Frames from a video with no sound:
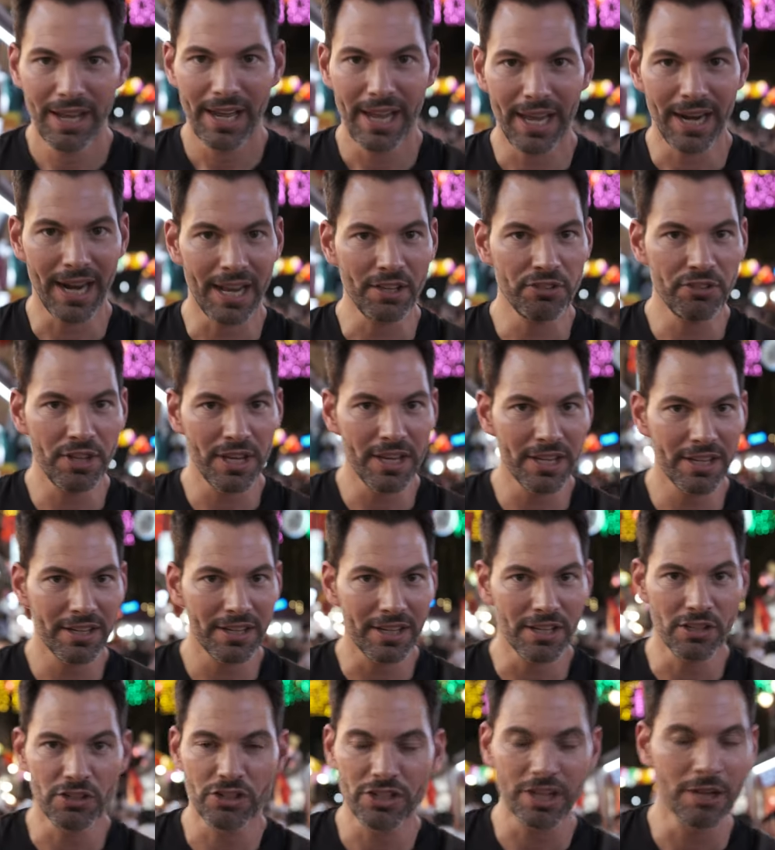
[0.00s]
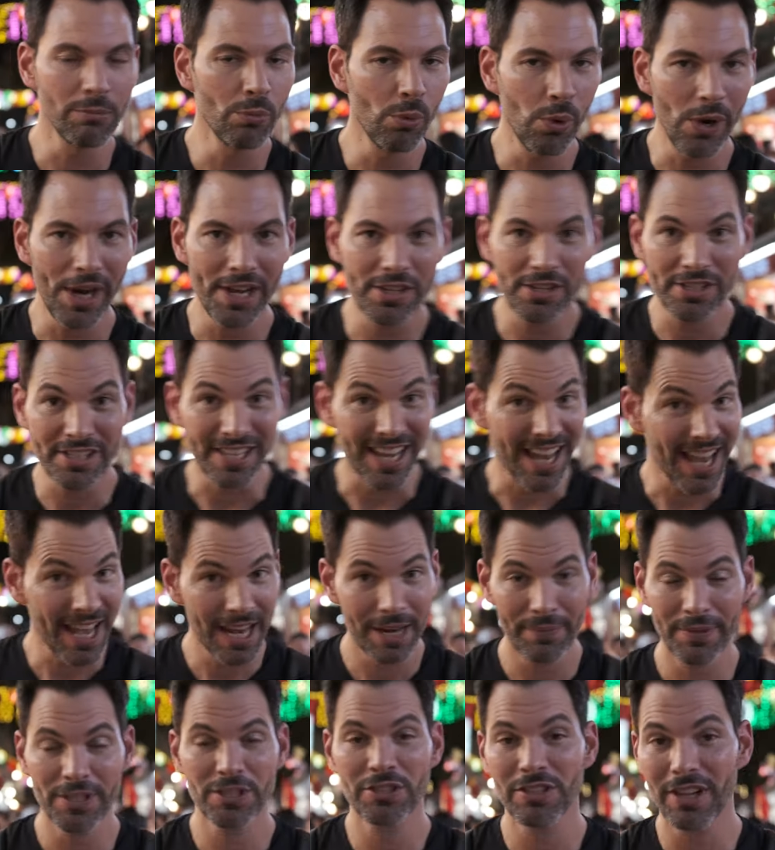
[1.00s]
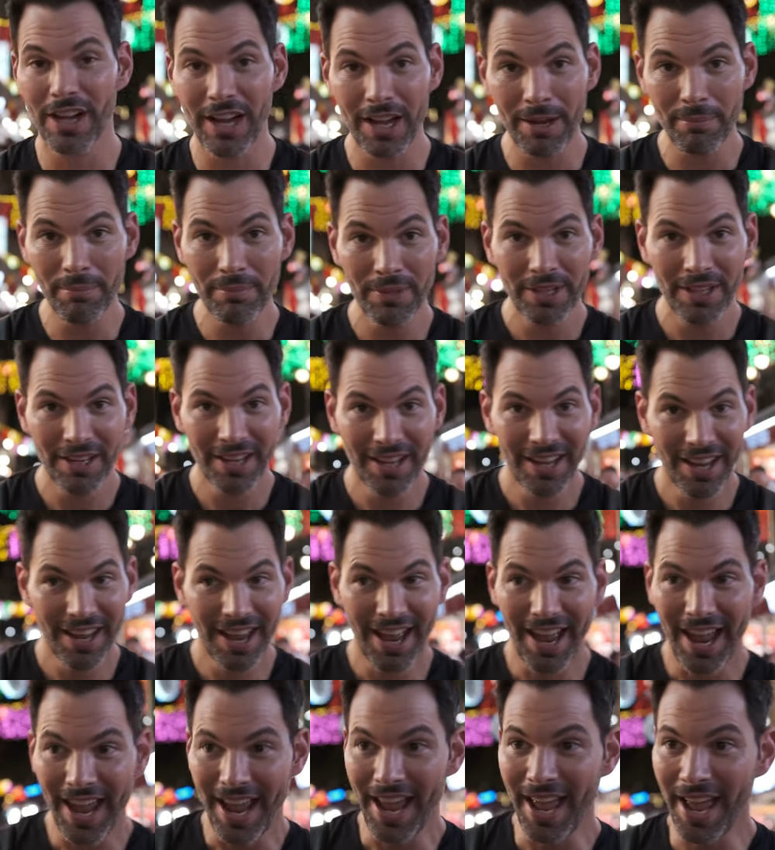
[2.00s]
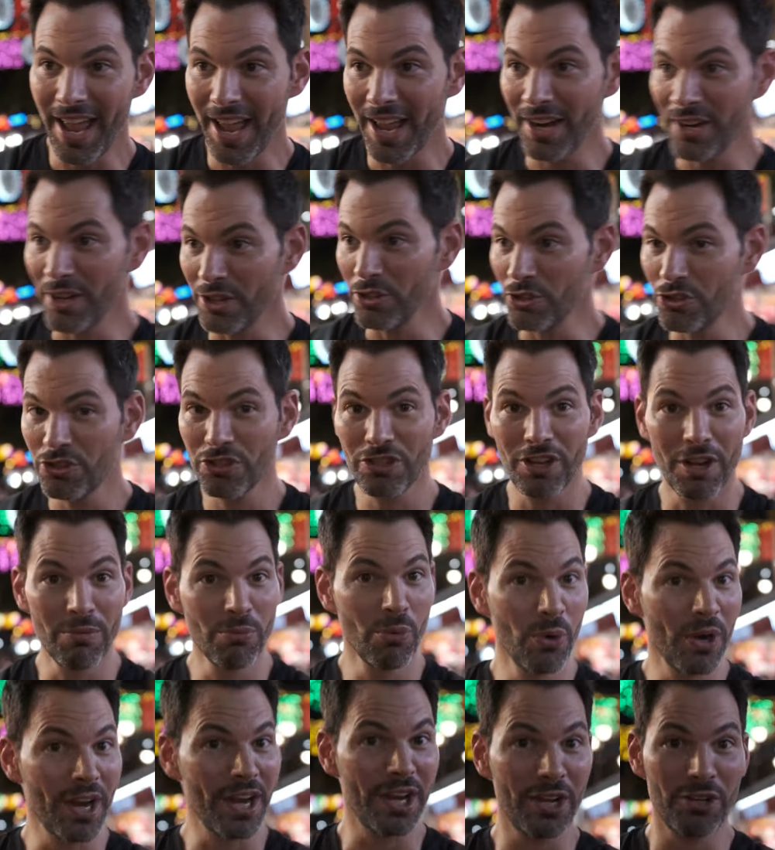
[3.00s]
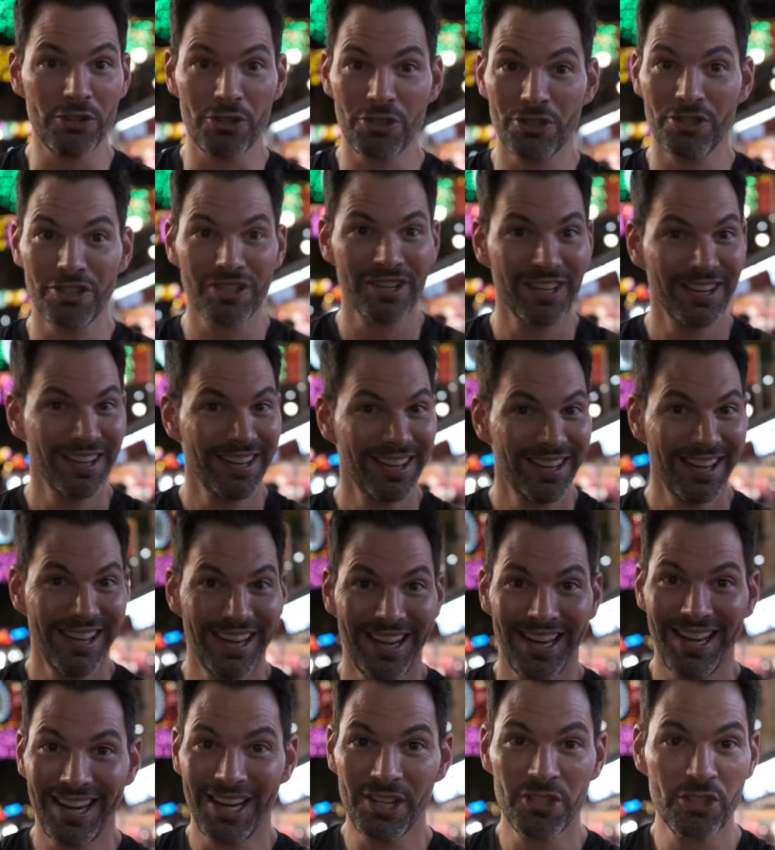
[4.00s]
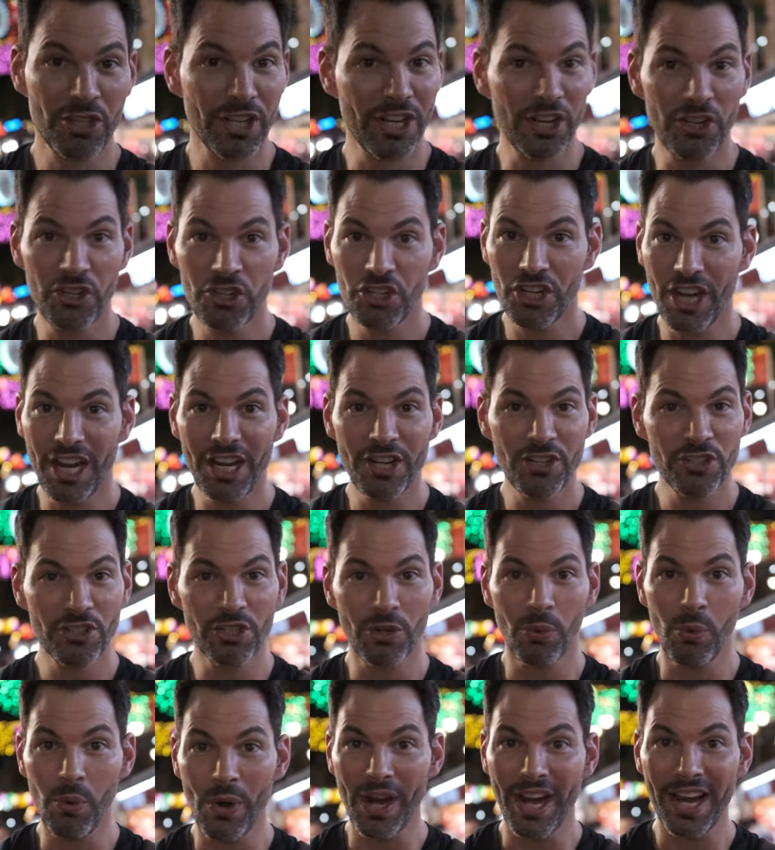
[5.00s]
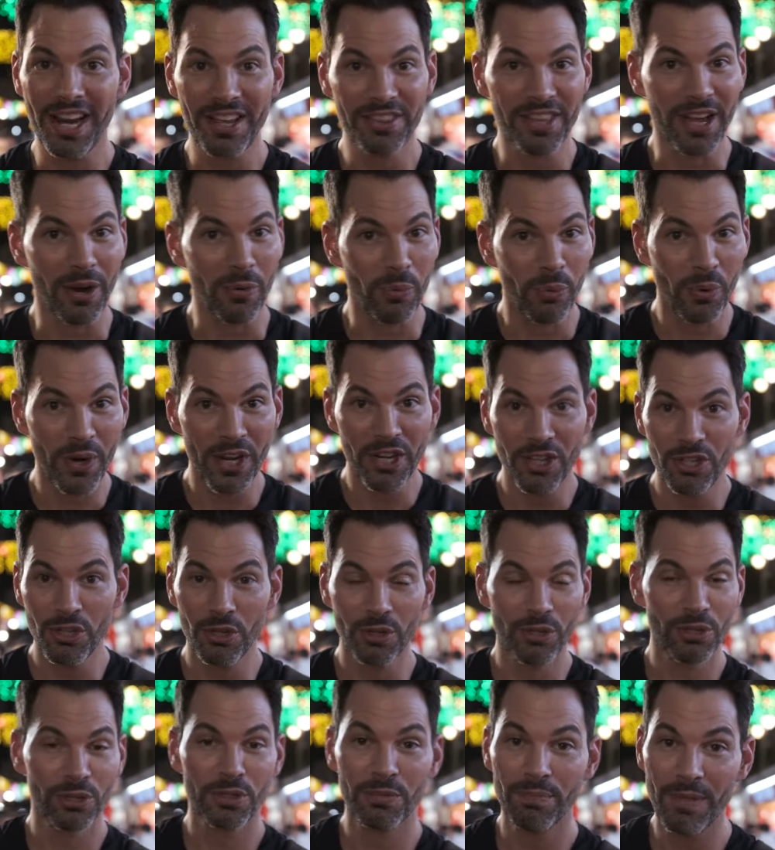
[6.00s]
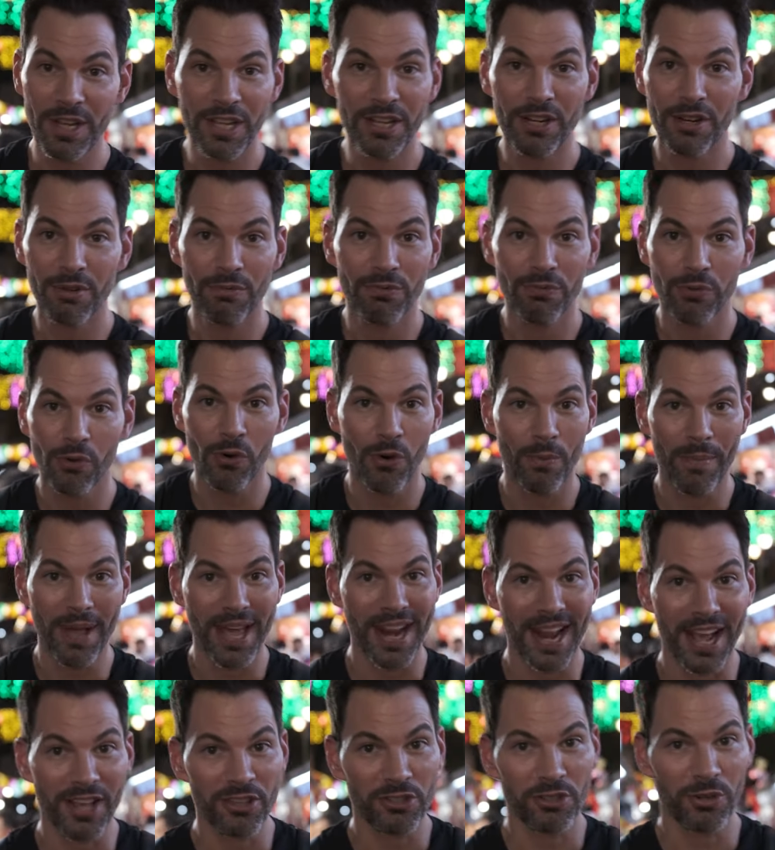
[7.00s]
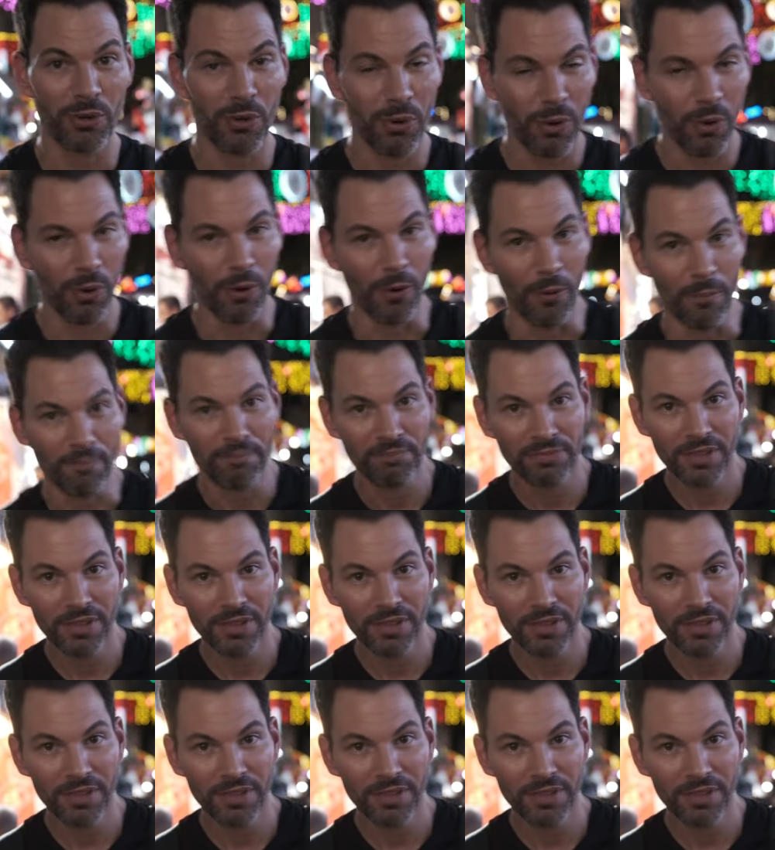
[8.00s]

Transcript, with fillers: And I think in some ways it's ahead of its time, and in some ways it's going to change the way that we use medium format as a whole.